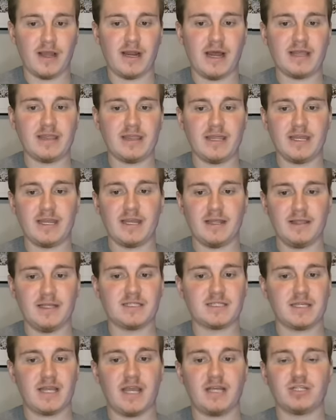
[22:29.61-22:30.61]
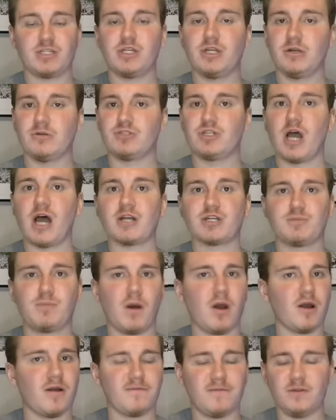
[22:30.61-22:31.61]
And I think in this case, you know, Josh
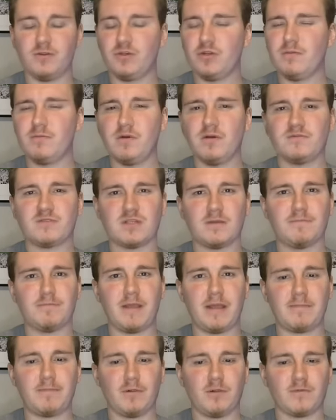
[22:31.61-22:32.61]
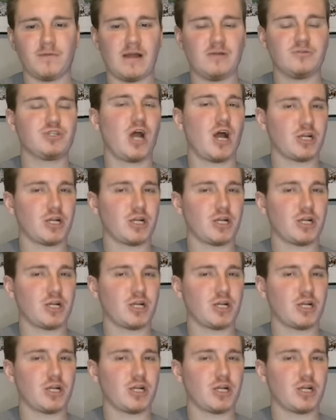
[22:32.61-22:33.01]
Barr, if you do move some people around,